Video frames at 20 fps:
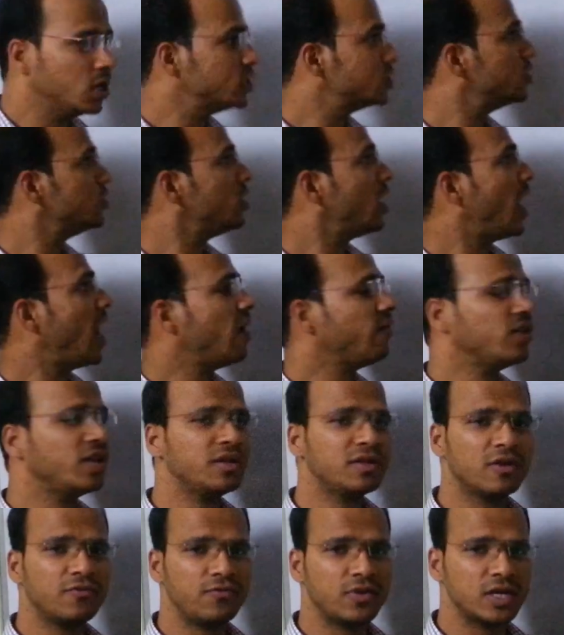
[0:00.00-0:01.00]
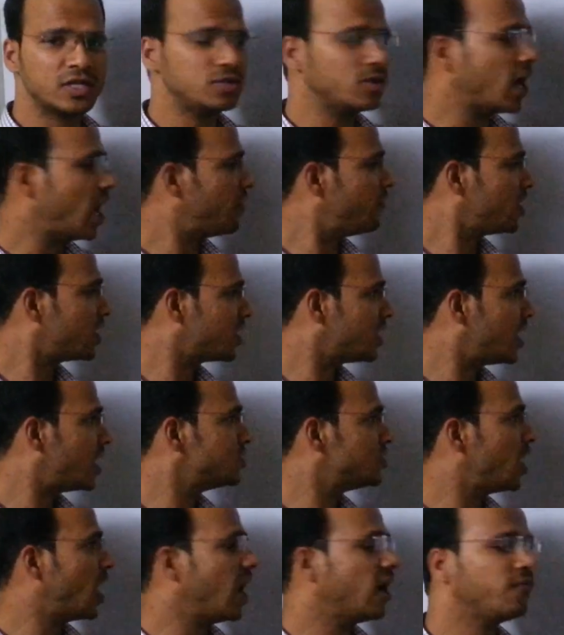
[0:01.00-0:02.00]
So you have an interface, you have a
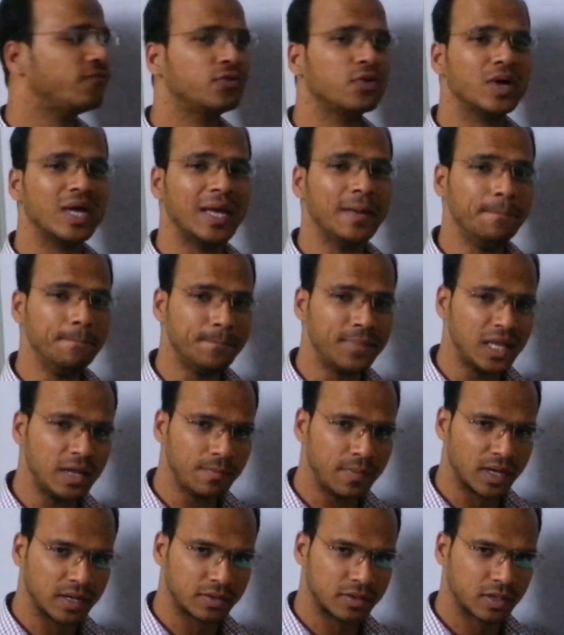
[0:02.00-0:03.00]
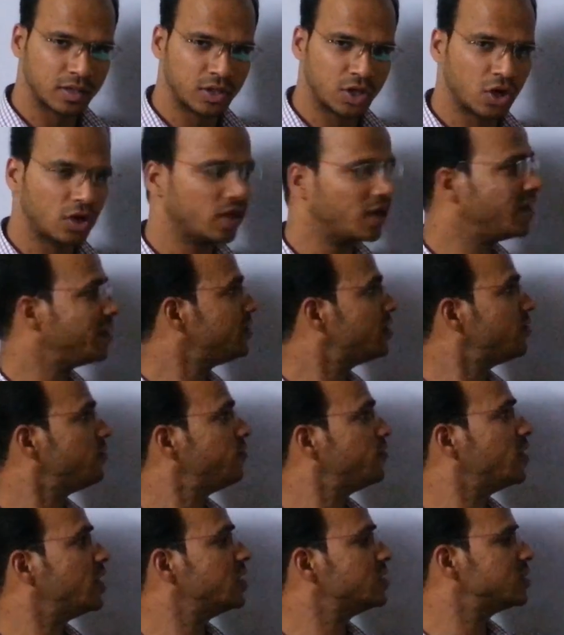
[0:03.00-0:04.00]
class, you have to implement your
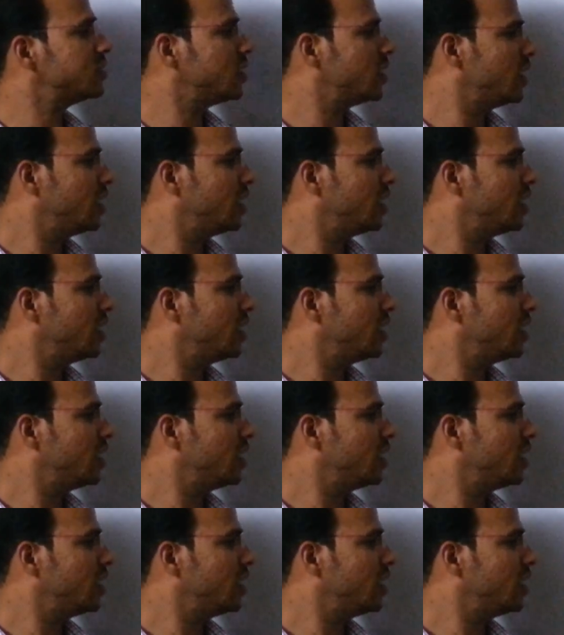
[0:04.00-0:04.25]
interface